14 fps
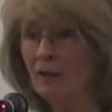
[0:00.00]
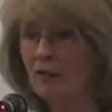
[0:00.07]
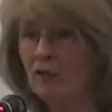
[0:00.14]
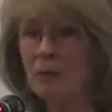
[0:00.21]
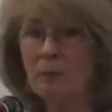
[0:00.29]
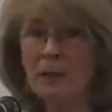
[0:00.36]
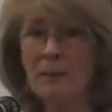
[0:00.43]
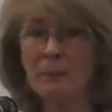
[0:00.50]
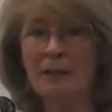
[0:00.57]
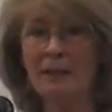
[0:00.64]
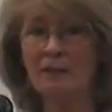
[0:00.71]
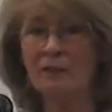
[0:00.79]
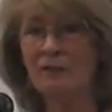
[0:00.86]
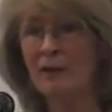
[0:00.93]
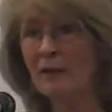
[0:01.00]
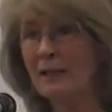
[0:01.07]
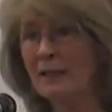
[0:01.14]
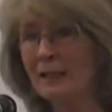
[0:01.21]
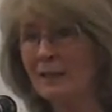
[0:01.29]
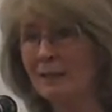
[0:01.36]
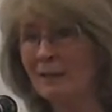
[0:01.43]
So people had very
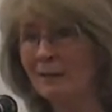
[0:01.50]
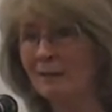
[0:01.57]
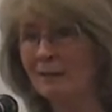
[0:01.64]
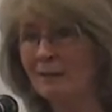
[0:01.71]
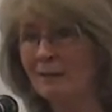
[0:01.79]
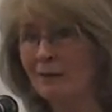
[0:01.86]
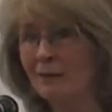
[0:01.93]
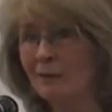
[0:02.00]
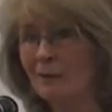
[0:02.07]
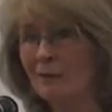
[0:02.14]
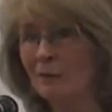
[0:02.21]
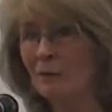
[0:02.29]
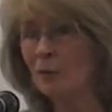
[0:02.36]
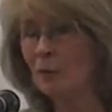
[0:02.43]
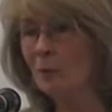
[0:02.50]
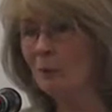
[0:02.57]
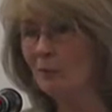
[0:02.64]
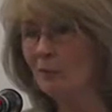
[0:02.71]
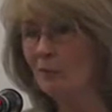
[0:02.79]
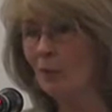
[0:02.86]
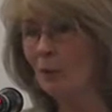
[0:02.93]
little
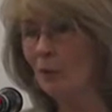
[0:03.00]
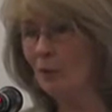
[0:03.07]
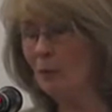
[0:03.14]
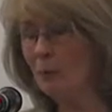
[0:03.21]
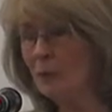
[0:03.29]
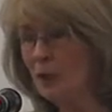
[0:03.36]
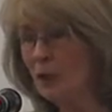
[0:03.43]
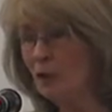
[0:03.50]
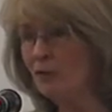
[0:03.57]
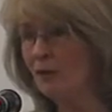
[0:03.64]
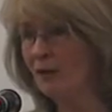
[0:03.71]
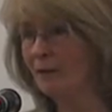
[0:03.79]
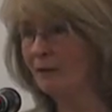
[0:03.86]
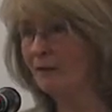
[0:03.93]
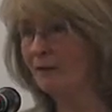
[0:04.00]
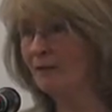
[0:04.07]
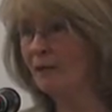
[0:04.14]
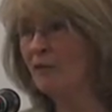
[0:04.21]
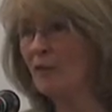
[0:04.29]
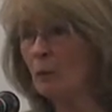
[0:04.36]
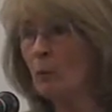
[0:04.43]
room for manoeuvre
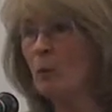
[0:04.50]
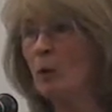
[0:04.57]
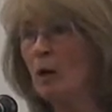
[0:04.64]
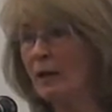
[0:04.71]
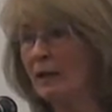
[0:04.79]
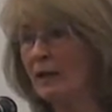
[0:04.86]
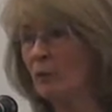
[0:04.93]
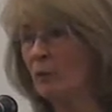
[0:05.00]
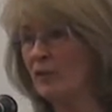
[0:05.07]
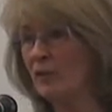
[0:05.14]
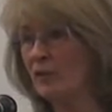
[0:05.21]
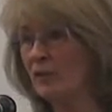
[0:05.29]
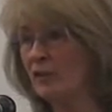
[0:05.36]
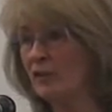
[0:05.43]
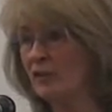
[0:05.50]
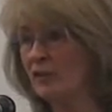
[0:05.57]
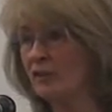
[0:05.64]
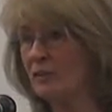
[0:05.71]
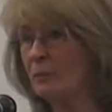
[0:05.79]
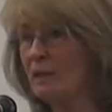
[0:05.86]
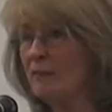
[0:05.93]
if they were working within the
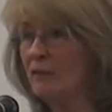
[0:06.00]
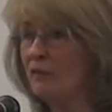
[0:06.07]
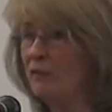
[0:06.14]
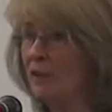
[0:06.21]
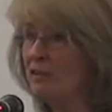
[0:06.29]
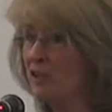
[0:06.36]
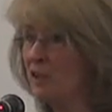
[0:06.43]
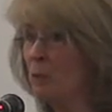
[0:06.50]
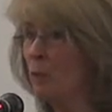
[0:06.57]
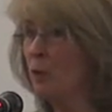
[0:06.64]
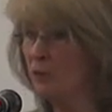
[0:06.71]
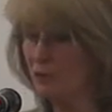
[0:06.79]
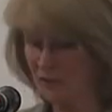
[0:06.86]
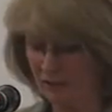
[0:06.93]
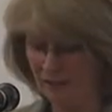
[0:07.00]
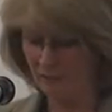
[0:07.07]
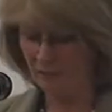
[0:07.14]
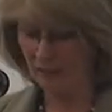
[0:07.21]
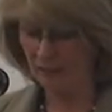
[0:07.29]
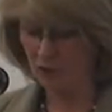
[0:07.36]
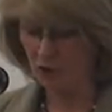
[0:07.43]
system, even if they didn't want to give
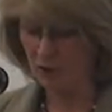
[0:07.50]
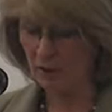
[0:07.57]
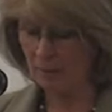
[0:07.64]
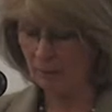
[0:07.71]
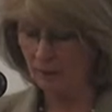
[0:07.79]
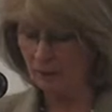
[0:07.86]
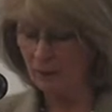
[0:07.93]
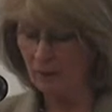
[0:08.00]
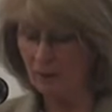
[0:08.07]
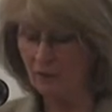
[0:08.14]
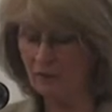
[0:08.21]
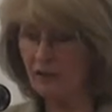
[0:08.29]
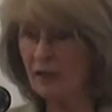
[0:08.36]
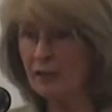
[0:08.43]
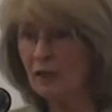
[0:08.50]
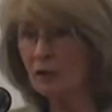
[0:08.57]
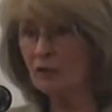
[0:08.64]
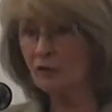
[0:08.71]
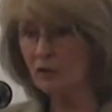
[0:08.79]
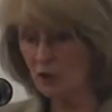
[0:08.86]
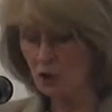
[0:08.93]
that treatment.
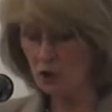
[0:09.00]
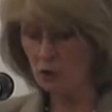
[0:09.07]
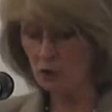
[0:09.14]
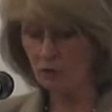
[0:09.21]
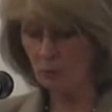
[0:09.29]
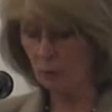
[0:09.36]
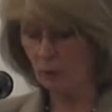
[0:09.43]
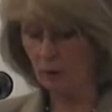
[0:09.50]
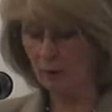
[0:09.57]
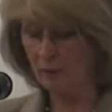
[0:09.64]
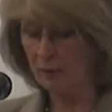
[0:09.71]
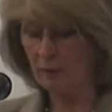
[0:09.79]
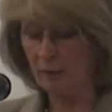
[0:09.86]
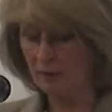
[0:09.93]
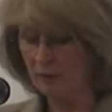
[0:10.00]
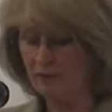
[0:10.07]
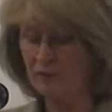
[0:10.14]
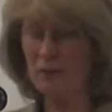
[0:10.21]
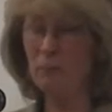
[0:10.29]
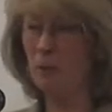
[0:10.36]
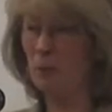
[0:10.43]
Psychosocial work, NICE
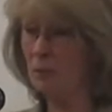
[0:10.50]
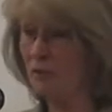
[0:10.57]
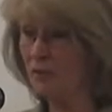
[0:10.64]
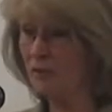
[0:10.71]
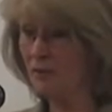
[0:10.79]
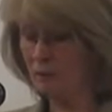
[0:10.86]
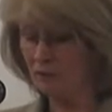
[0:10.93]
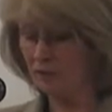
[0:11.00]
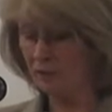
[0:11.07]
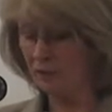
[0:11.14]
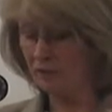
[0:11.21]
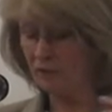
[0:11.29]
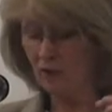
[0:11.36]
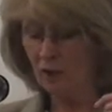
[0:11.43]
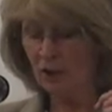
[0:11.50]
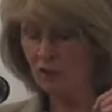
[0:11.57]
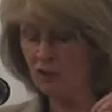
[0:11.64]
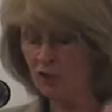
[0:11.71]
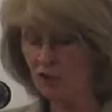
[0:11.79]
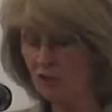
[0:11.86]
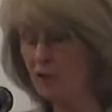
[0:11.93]
said, probably still does,
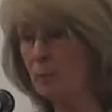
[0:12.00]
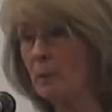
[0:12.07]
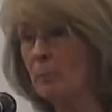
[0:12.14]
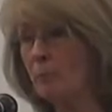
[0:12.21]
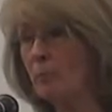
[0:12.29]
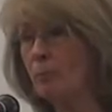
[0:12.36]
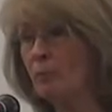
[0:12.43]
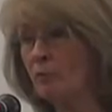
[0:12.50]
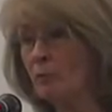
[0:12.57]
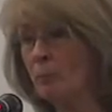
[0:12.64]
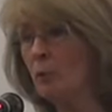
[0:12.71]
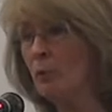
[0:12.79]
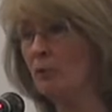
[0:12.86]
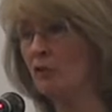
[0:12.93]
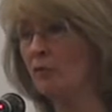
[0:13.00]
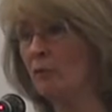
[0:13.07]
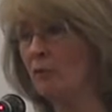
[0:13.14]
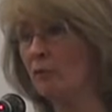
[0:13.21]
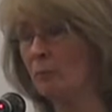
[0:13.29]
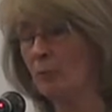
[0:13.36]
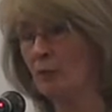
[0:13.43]
it's just to be supportive
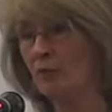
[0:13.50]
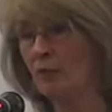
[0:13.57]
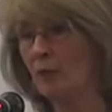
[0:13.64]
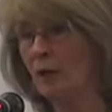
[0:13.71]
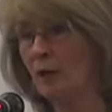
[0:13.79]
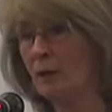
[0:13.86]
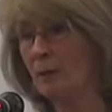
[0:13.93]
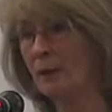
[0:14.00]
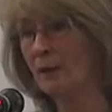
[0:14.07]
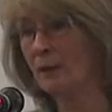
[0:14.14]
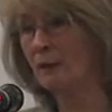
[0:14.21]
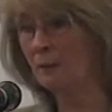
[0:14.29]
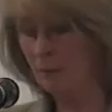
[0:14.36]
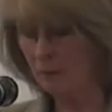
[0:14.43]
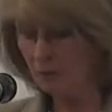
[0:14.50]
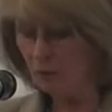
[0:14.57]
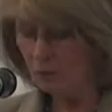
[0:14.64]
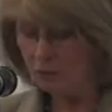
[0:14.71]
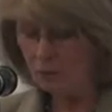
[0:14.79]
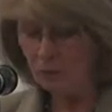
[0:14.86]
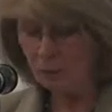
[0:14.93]
of prescribing,
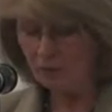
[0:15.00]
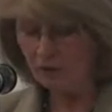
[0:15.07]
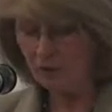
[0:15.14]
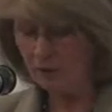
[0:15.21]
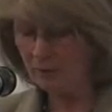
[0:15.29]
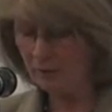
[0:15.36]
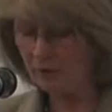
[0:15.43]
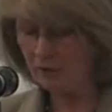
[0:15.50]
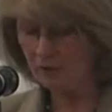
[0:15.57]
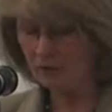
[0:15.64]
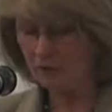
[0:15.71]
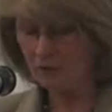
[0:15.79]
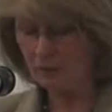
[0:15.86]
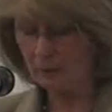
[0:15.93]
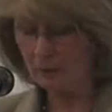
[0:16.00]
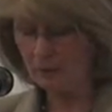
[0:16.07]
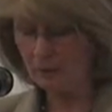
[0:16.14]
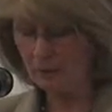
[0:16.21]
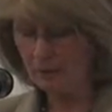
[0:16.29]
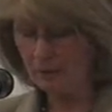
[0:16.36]
not an alternative to it.